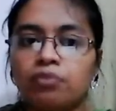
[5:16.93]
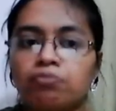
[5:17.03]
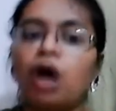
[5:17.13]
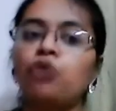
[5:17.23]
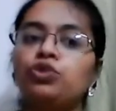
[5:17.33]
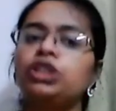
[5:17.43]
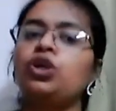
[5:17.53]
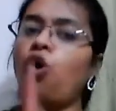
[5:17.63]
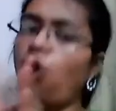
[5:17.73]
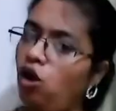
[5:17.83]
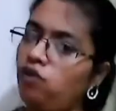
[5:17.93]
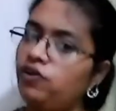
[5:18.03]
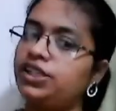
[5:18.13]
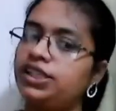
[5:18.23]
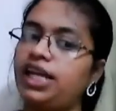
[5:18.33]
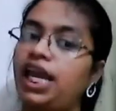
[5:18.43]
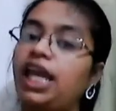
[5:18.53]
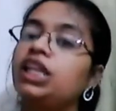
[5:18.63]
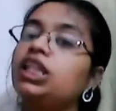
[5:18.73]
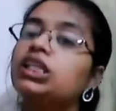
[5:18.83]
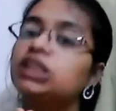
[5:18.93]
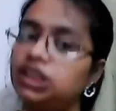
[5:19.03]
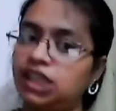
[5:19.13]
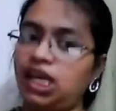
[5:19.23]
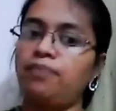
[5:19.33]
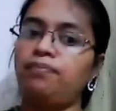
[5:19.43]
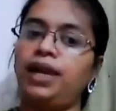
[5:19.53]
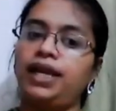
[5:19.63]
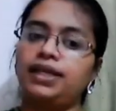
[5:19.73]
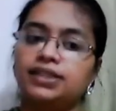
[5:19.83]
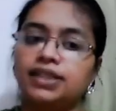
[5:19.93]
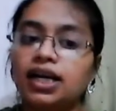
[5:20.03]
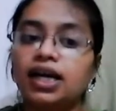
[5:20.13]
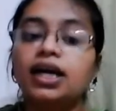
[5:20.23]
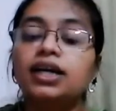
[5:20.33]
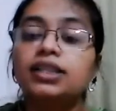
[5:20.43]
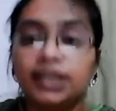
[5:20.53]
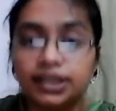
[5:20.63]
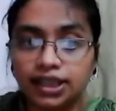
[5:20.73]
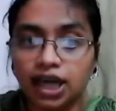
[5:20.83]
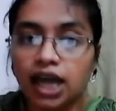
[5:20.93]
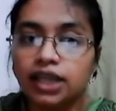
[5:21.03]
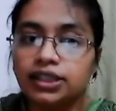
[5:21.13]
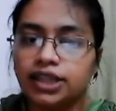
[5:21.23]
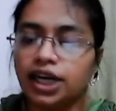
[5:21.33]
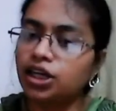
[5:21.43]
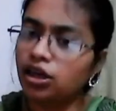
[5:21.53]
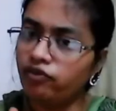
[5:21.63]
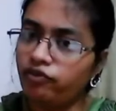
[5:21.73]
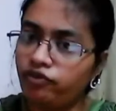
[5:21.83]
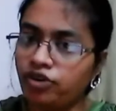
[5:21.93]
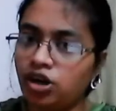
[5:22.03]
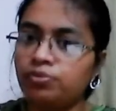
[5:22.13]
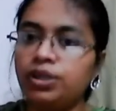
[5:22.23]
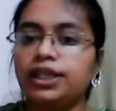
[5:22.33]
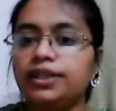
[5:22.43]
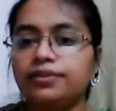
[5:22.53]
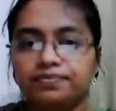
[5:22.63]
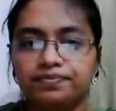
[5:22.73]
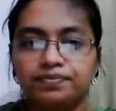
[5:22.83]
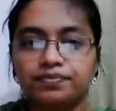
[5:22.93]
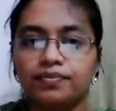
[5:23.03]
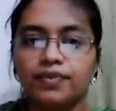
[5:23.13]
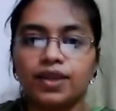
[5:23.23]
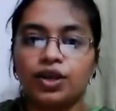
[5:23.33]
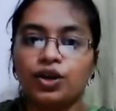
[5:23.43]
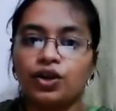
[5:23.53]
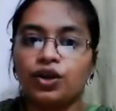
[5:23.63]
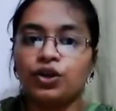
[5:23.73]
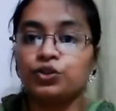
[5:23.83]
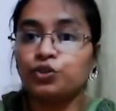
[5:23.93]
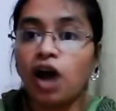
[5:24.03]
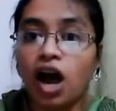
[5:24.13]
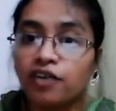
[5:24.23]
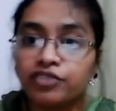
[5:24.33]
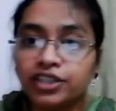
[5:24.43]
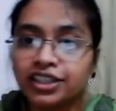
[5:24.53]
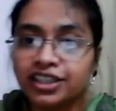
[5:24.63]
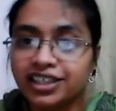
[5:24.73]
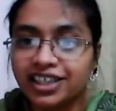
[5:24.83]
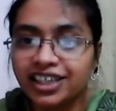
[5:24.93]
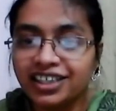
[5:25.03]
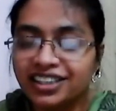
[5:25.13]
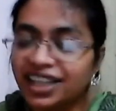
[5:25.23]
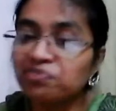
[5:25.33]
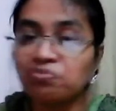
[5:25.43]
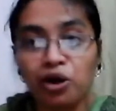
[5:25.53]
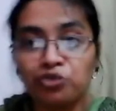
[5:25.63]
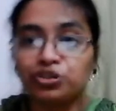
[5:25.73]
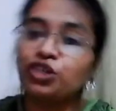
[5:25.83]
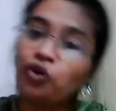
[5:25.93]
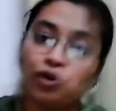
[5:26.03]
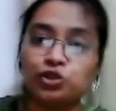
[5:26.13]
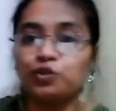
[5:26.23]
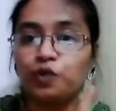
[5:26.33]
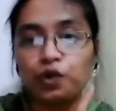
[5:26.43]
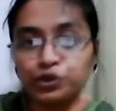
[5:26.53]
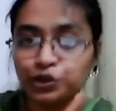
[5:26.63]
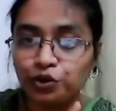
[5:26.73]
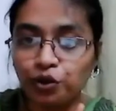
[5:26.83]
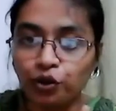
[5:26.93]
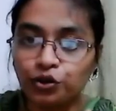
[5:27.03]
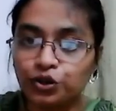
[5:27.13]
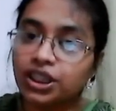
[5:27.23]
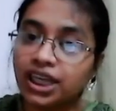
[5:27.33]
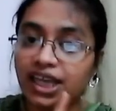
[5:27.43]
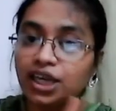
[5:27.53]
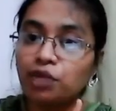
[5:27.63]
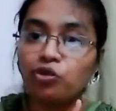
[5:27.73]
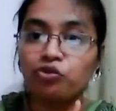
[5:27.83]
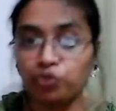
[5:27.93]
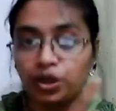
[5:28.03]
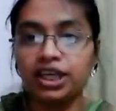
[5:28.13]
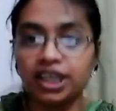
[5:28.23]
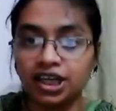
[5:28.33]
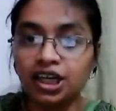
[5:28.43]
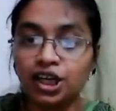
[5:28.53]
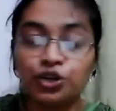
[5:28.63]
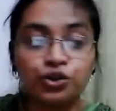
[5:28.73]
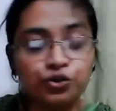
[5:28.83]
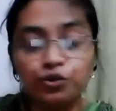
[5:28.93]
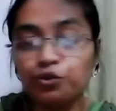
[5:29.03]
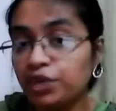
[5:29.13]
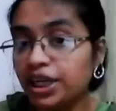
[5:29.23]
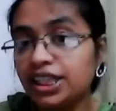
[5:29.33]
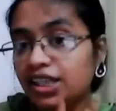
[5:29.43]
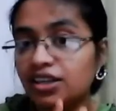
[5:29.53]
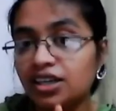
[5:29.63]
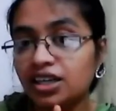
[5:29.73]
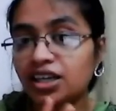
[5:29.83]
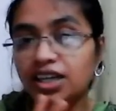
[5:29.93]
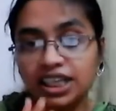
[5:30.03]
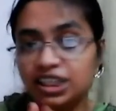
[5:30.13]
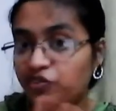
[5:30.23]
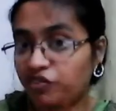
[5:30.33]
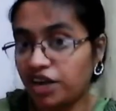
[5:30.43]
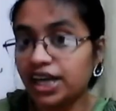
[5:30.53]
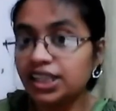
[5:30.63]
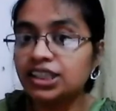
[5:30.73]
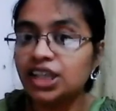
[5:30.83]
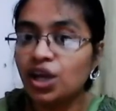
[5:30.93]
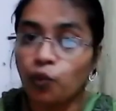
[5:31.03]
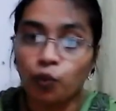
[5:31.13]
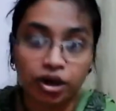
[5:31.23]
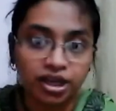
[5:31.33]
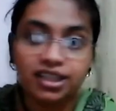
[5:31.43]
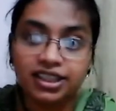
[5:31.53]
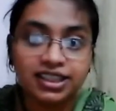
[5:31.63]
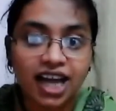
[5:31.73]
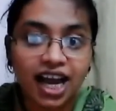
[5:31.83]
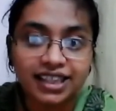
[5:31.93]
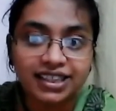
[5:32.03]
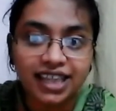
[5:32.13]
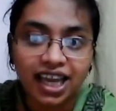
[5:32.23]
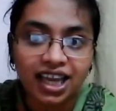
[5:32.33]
Mountain always stay in the same place. The sky stated firmly. So after hearing that mountain also wants to go to the kingdom of winter to meet its friends, what did the sky say?